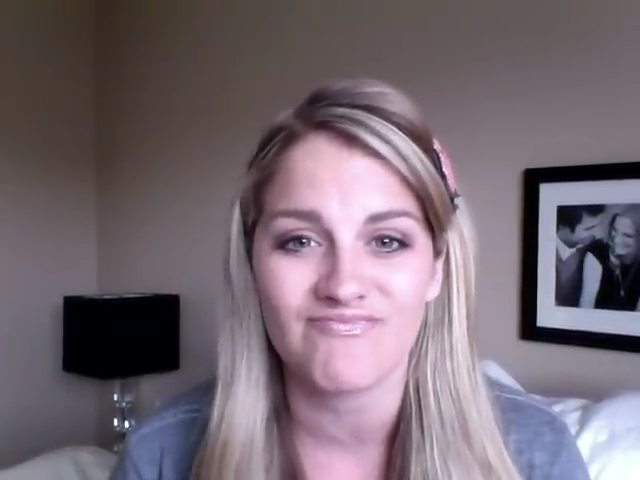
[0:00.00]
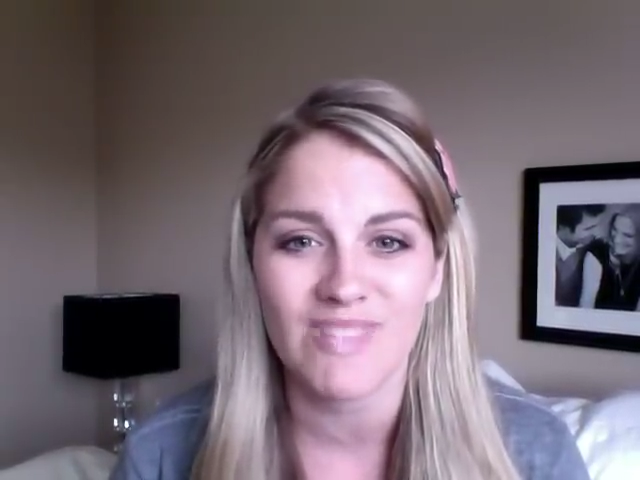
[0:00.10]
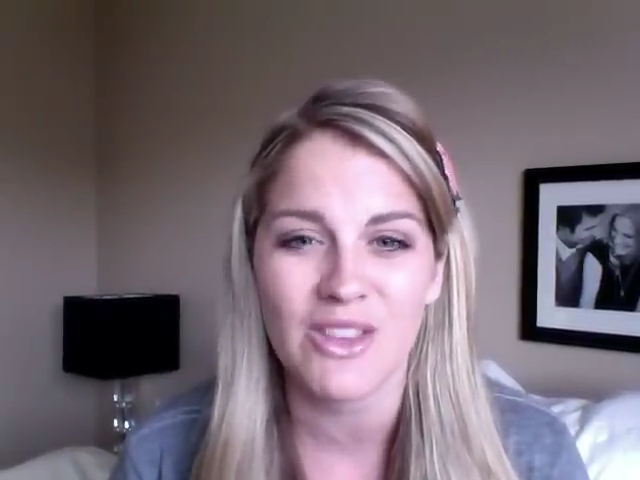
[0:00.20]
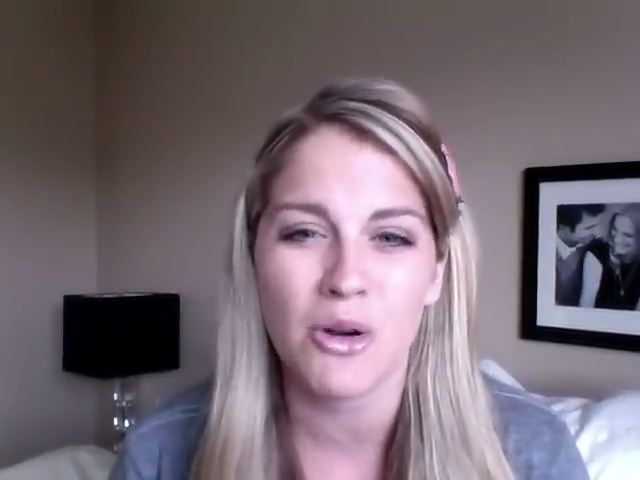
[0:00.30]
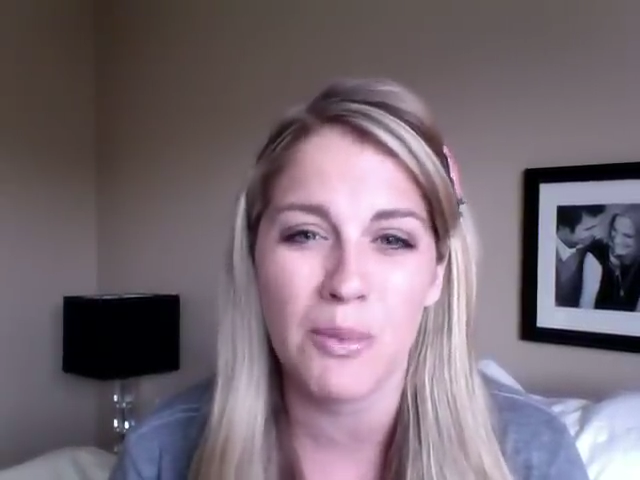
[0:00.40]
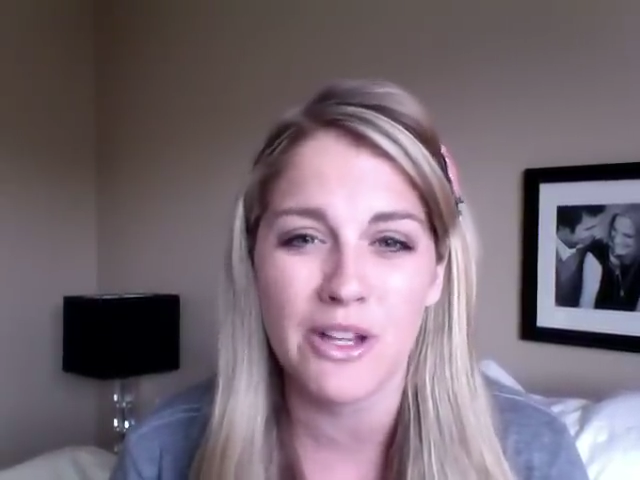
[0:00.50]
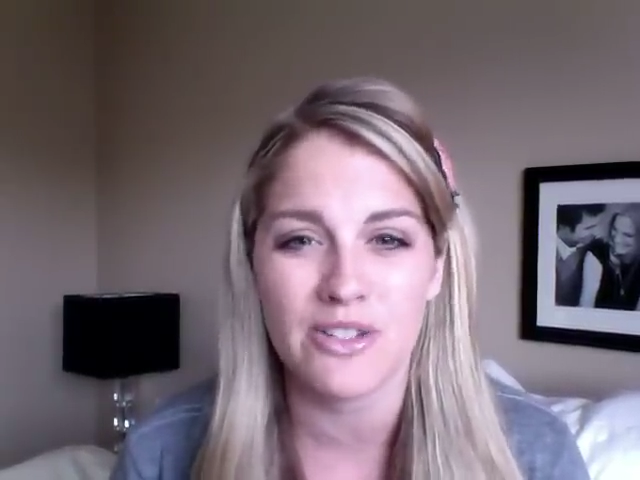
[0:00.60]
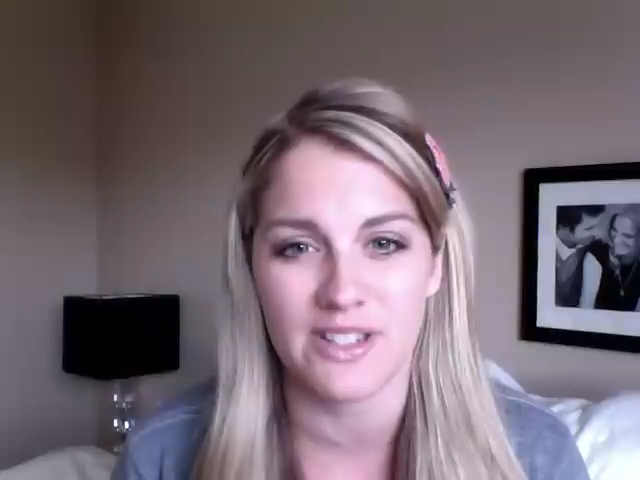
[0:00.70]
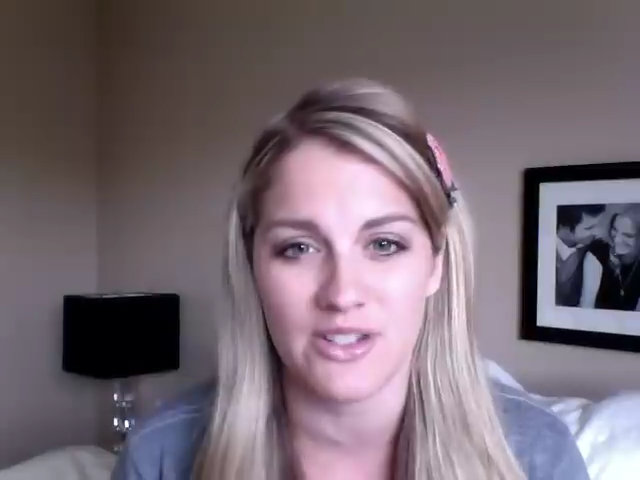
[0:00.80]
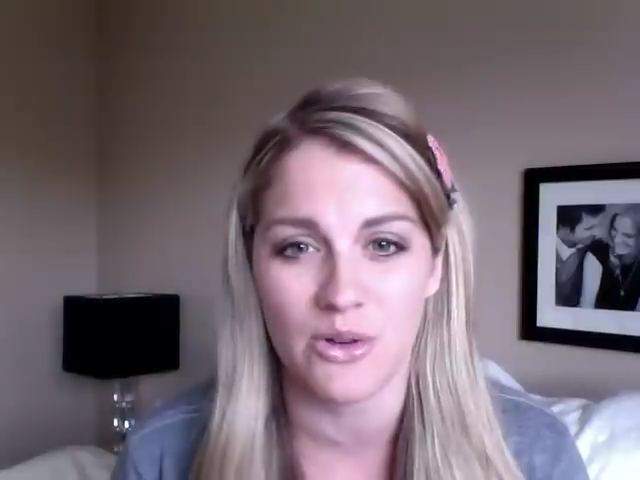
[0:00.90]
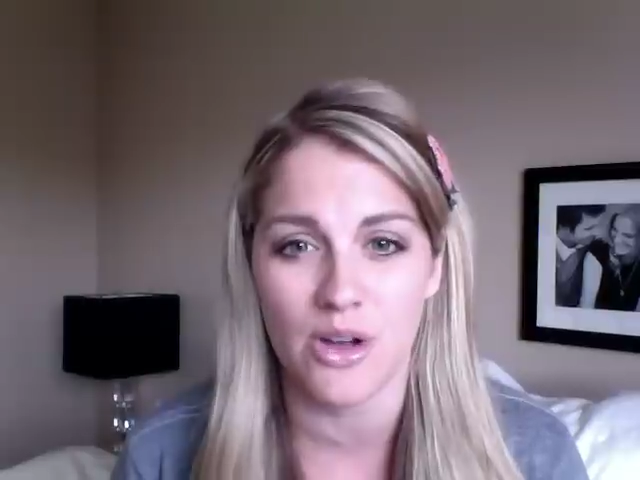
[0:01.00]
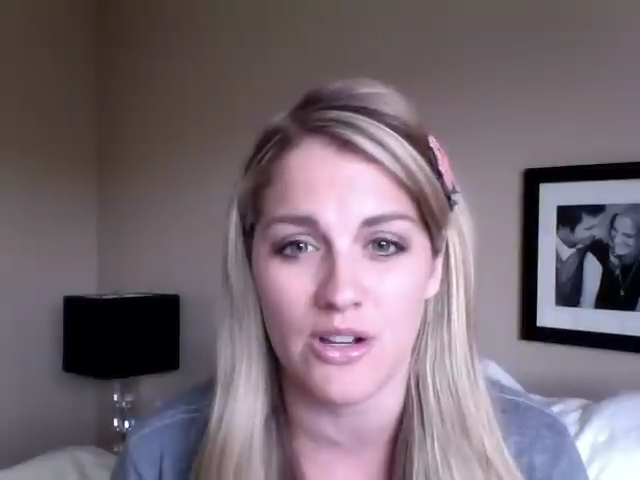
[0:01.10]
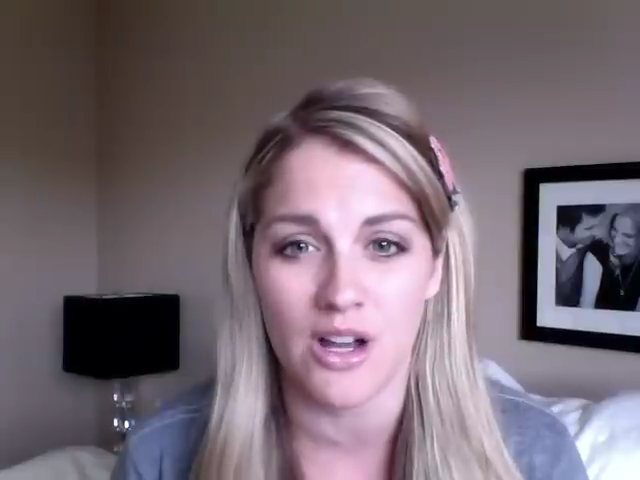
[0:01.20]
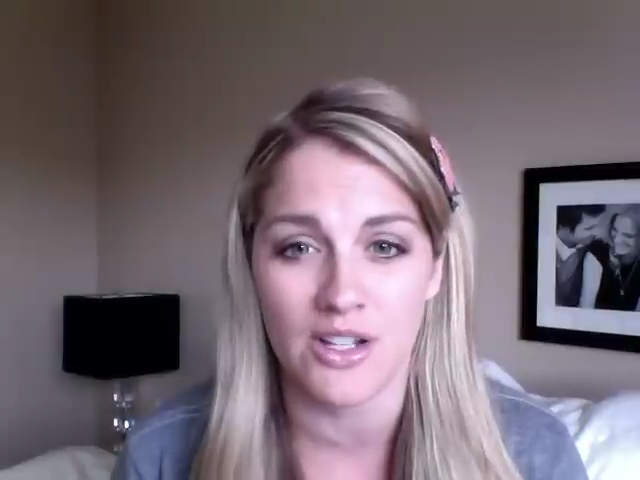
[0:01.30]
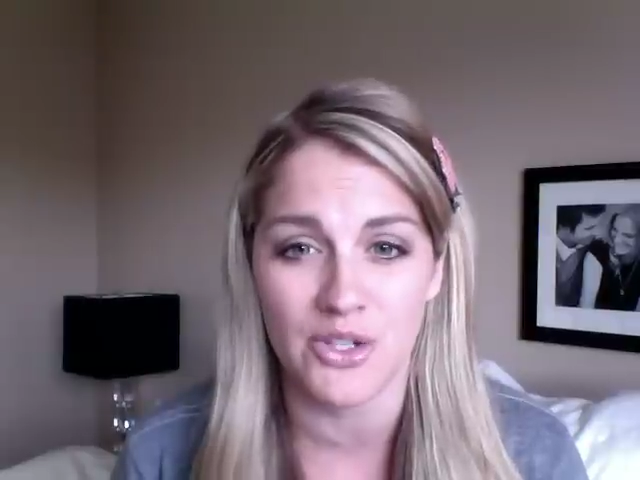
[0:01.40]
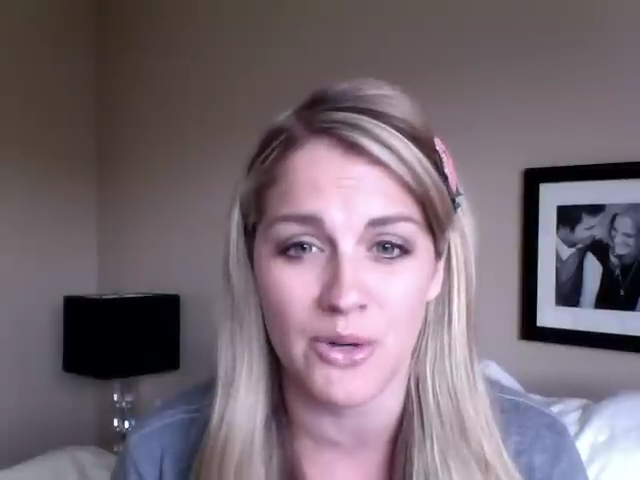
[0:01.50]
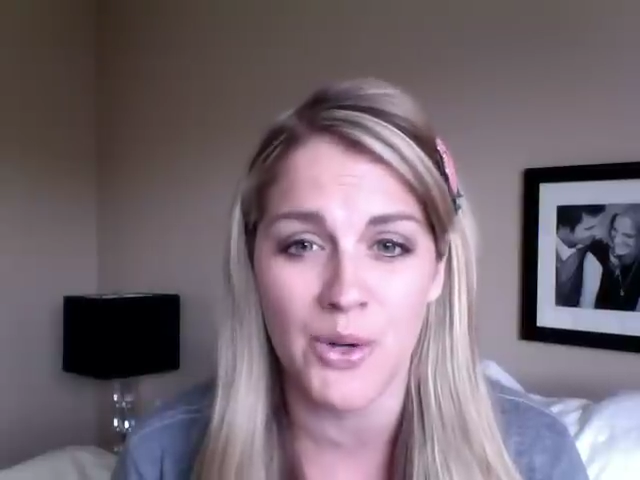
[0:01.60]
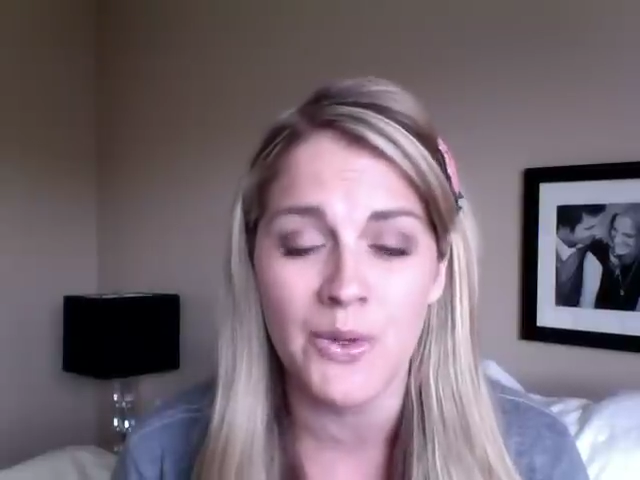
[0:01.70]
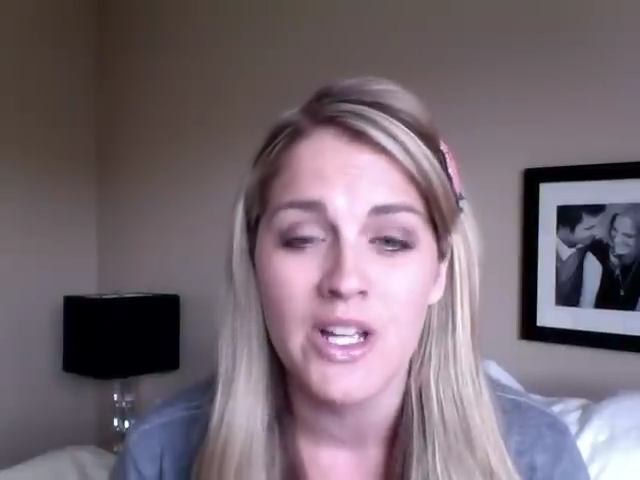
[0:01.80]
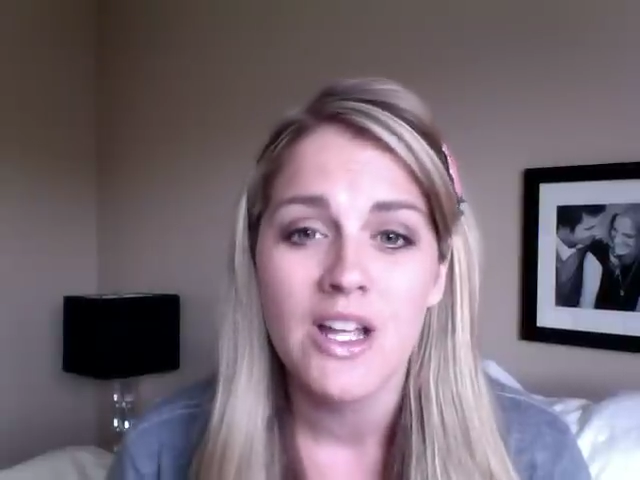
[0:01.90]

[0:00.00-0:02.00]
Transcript: they were a brother-sister duo.